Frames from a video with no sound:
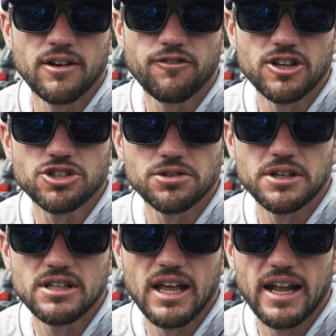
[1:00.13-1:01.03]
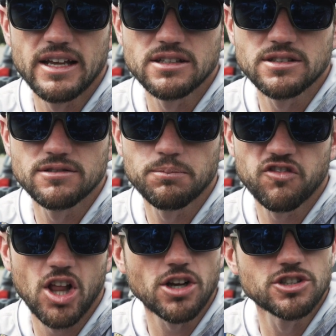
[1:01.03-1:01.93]
a fishery that has
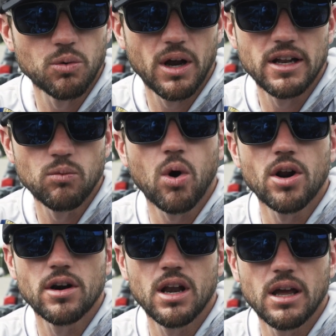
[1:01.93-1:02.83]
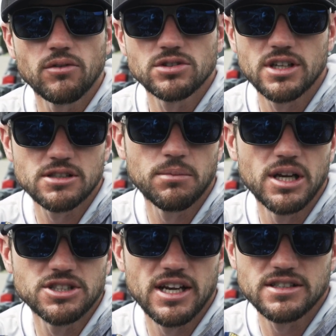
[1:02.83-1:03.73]
fluctuated water levels as
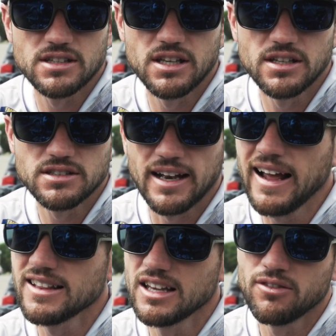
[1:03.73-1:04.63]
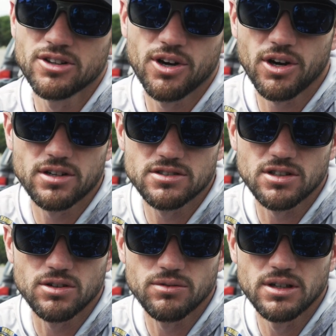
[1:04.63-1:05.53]
much as this. And I live on the
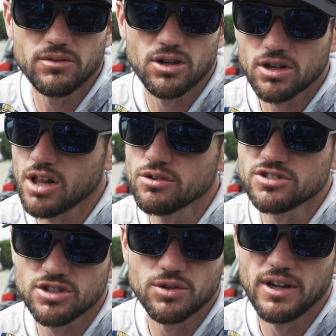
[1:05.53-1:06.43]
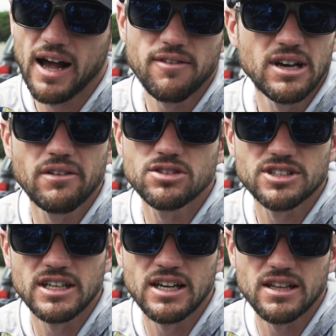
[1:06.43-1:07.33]
Arkansas River, or close to it. I've never
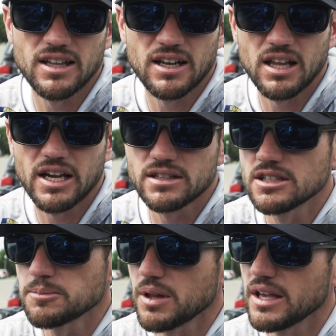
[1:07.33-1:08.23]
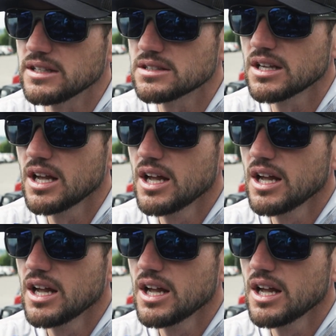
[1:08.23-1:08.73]
seen anything like this place.